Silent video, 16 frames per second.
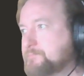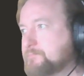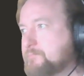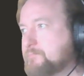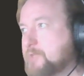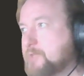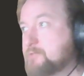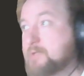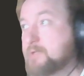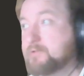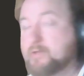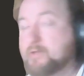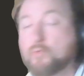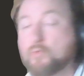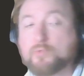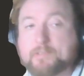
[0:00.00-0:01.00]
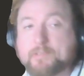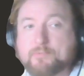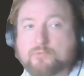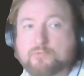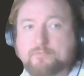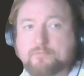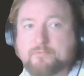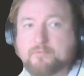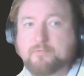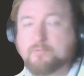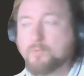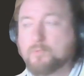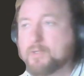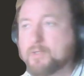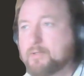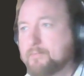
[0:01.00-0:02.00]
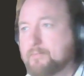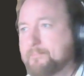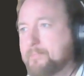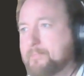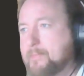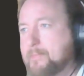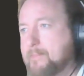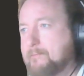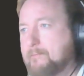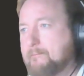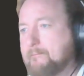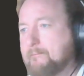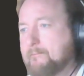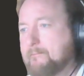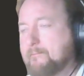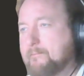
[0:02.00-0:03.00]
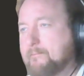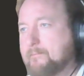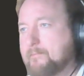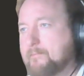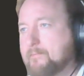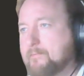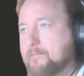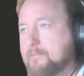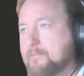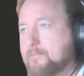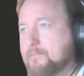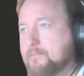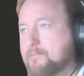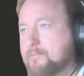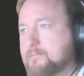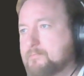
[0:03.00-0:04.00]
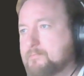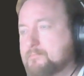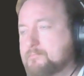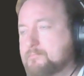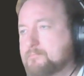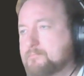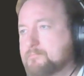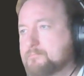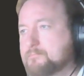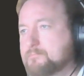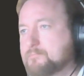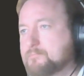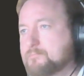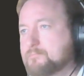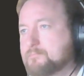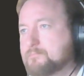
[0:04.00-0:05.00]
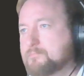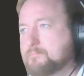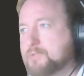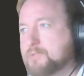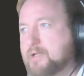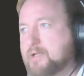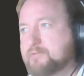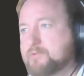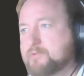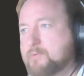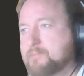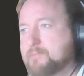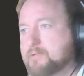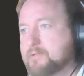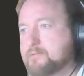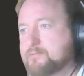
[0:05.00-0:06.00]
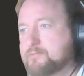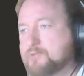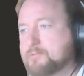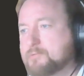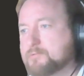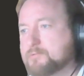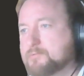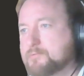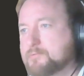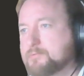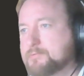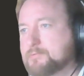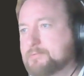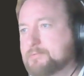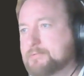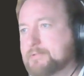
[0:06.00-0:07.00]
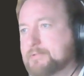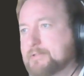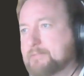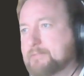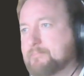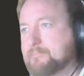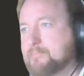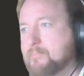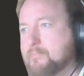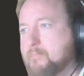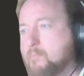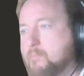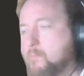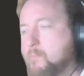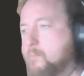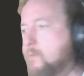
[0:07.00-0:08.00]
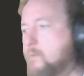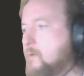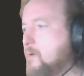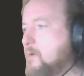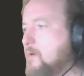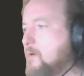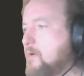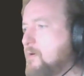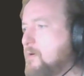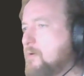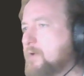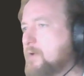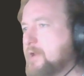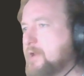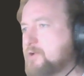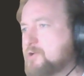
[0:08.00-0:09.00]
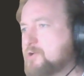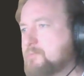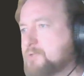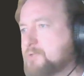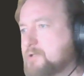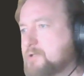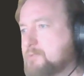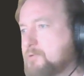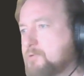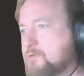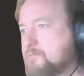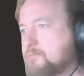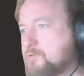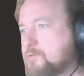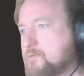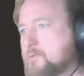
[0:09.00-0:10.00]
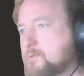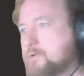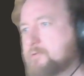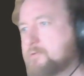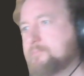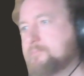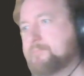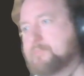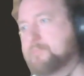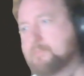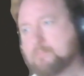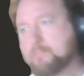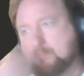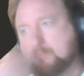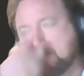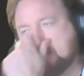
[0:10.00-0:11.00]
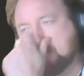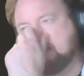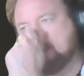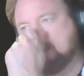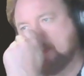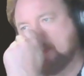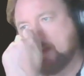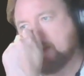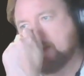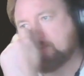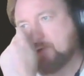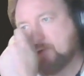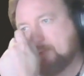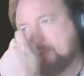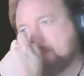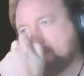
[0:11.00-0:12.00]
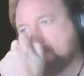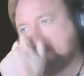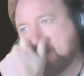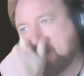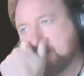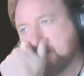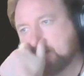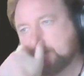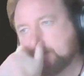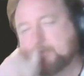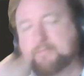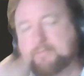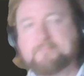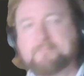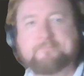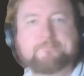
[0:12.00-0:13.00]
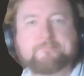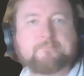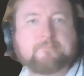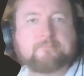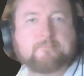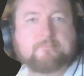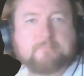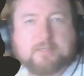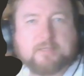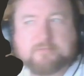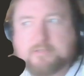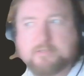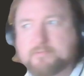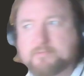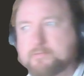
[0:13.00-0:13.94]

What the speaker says: It's apparently the only move for white. And black's now in big trouble. Okay, I should have played the pawn forward. I guess grabbing more space makes sense.